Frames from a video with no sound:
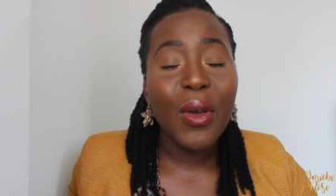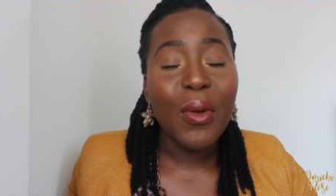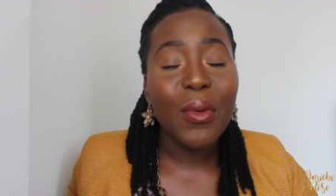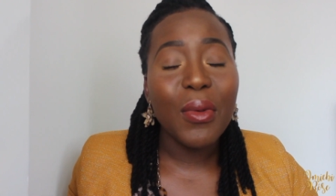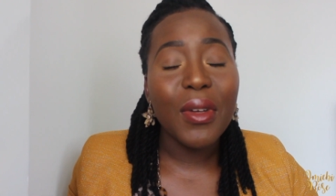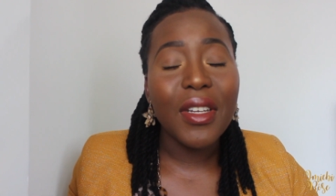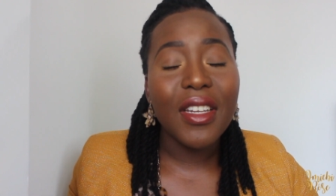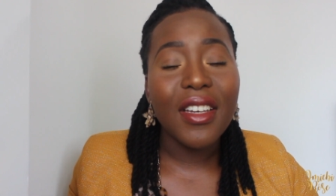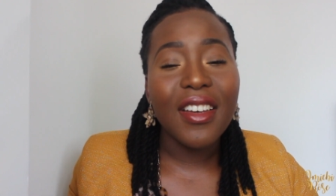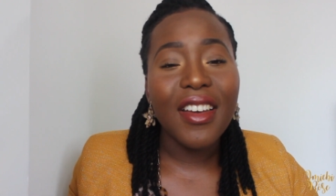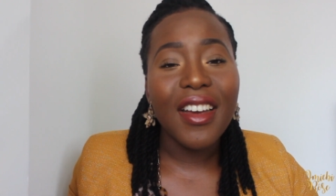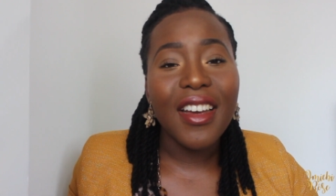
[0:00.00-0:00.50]

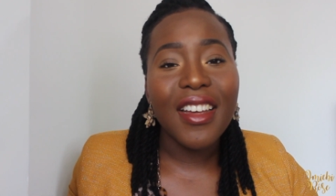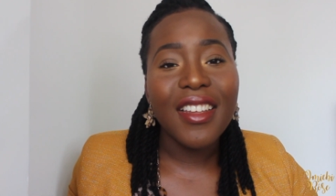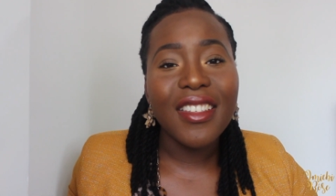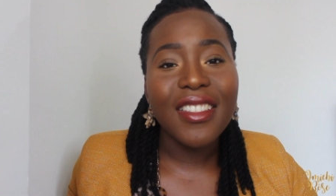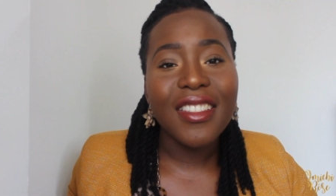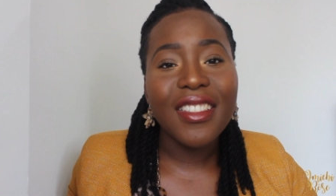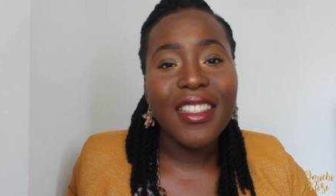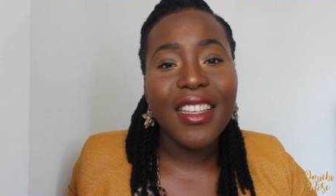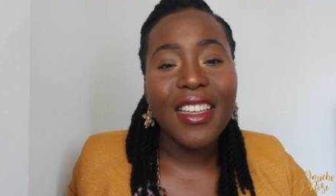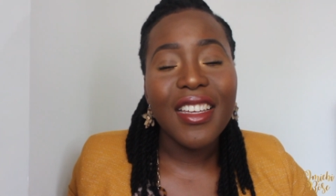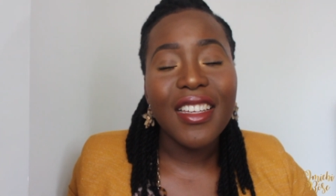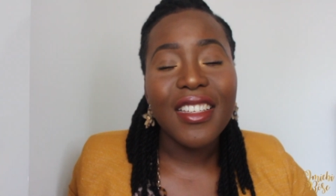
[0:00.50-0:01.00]
when a guy
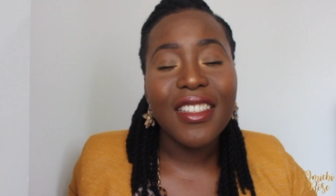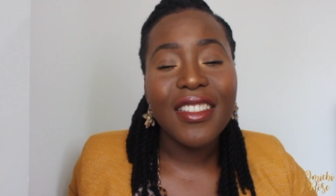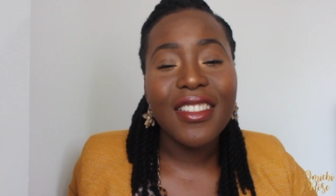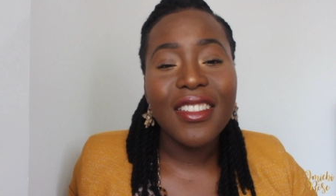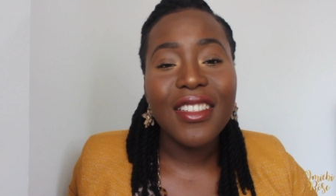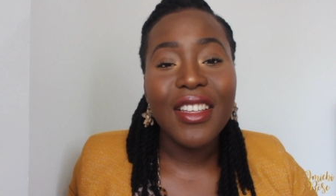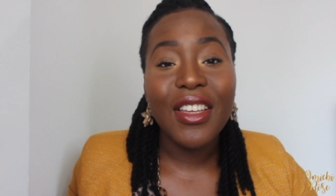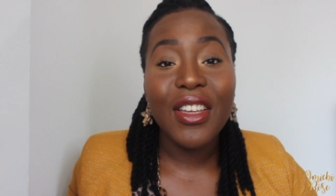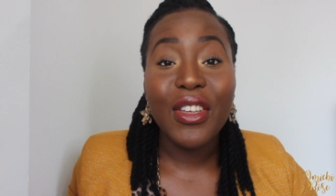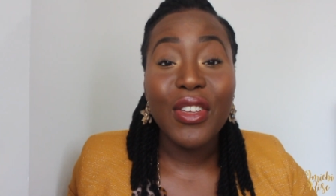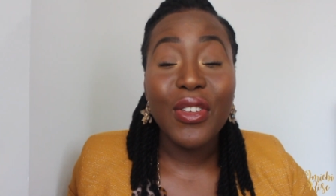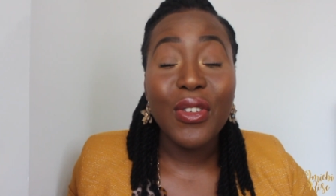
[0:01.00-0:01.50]

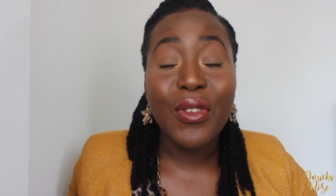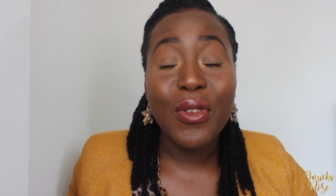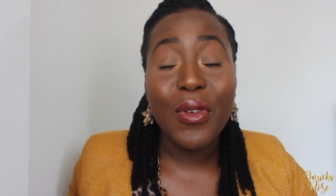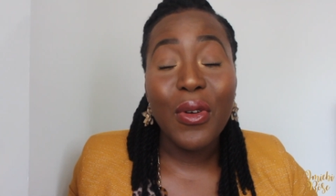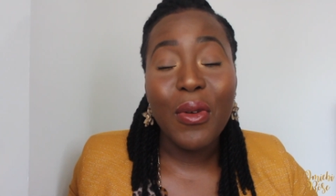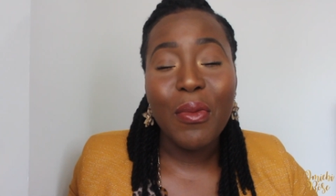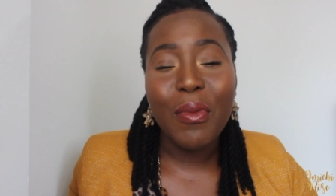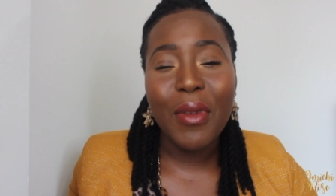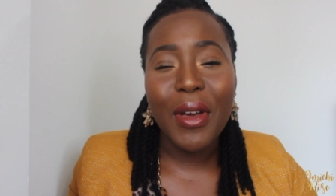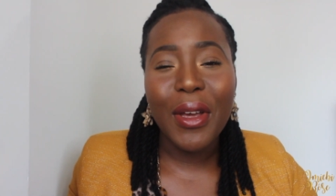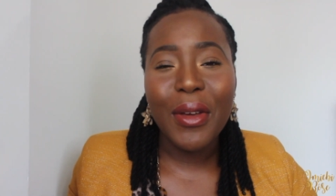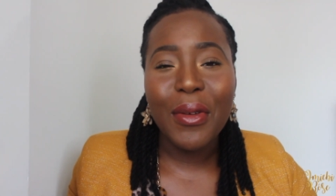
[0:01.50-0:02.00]
says,
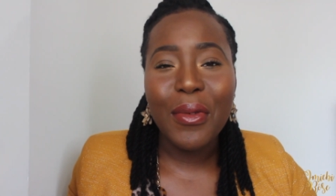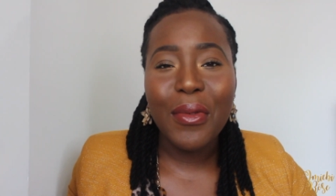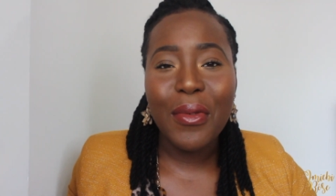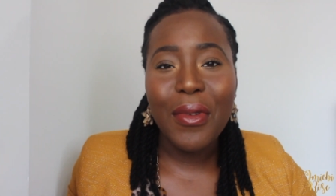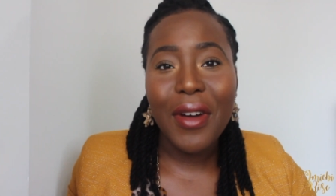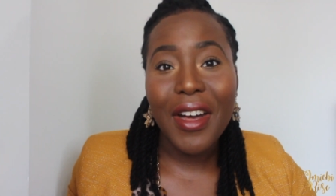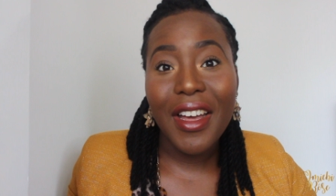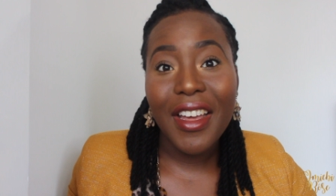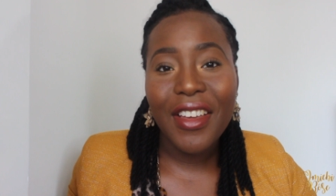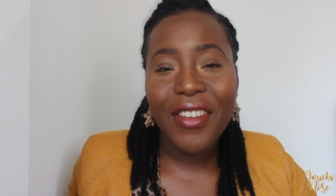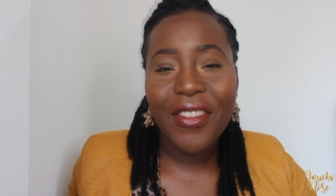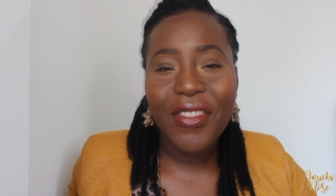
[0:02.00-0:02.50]
"You're my
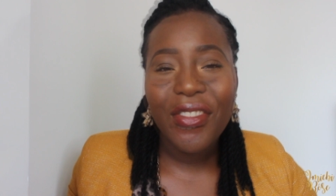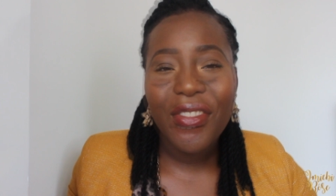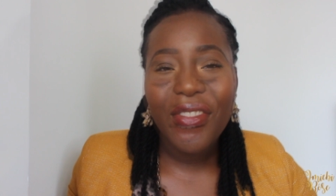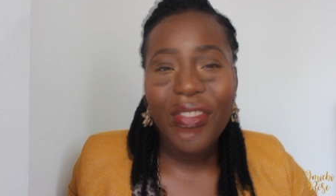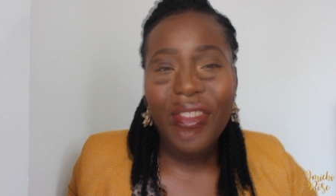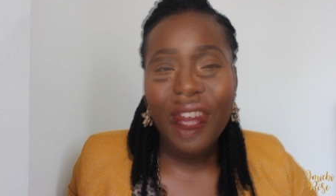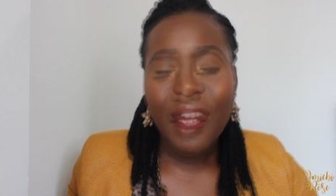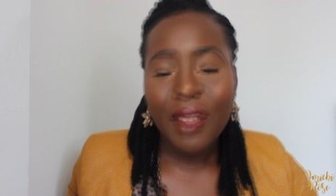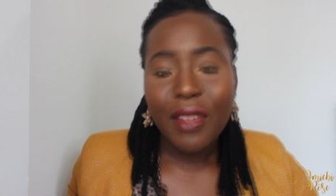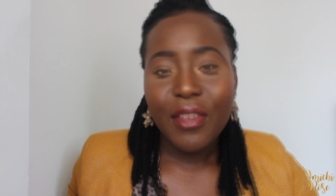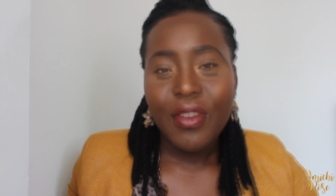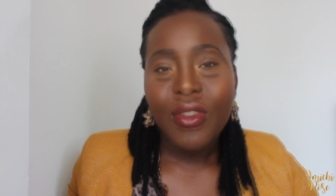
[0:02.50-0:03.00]
wife."